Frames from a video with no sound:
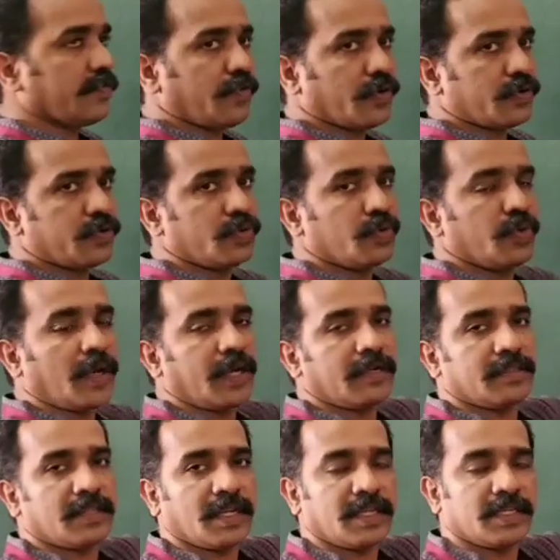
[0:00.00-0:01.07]
for 2
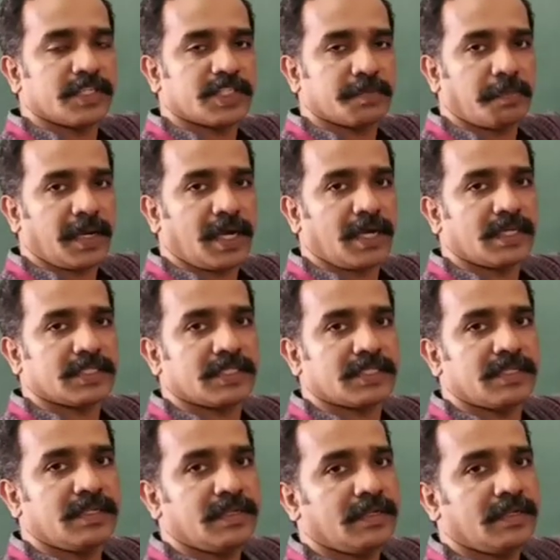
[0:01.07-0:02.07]
and 3 is passed.